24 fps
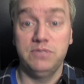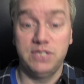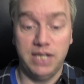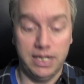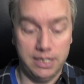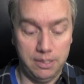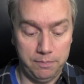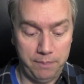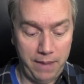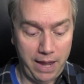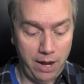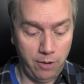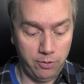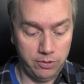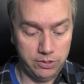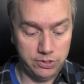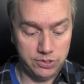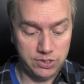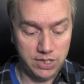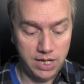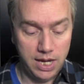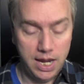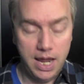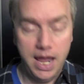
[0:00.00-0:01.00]
Psychic
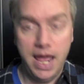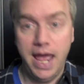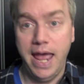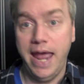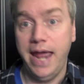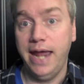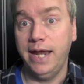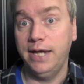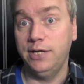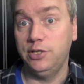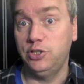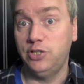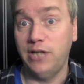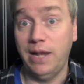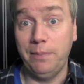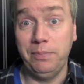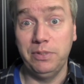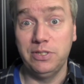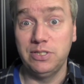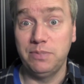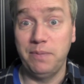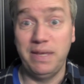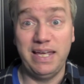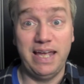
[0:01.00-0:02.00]
powers, and
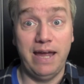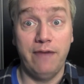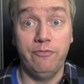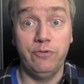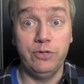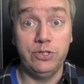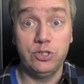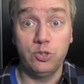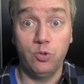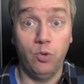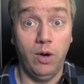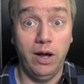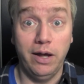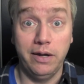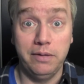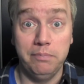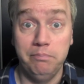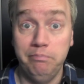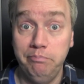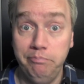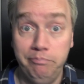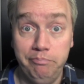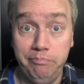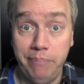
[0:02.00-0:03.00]
Chaplains make every squad
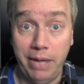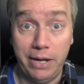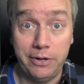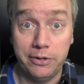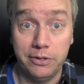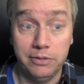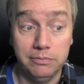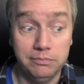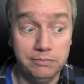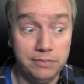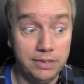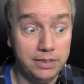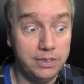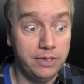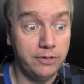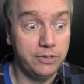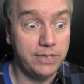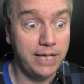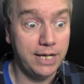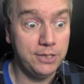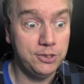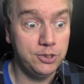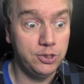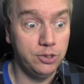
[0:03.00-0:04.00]
better that they're
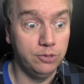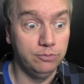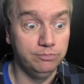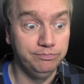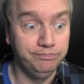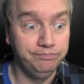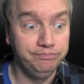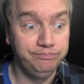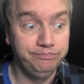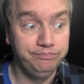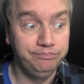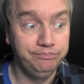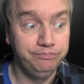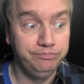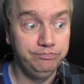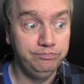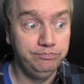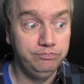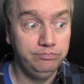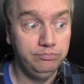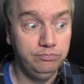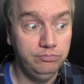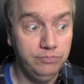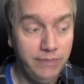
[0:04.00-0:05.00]
attached to.
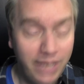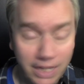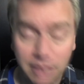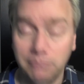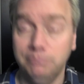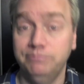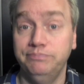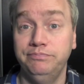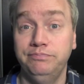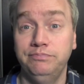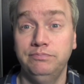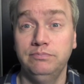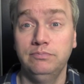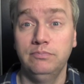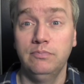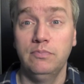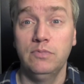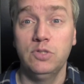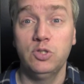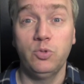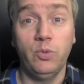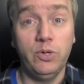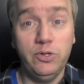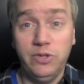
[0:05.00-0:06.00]
Yeah.
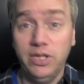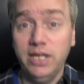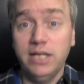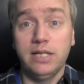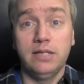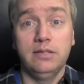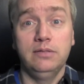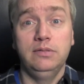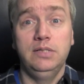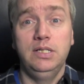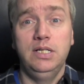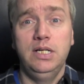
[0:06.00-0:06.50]
So what do you think?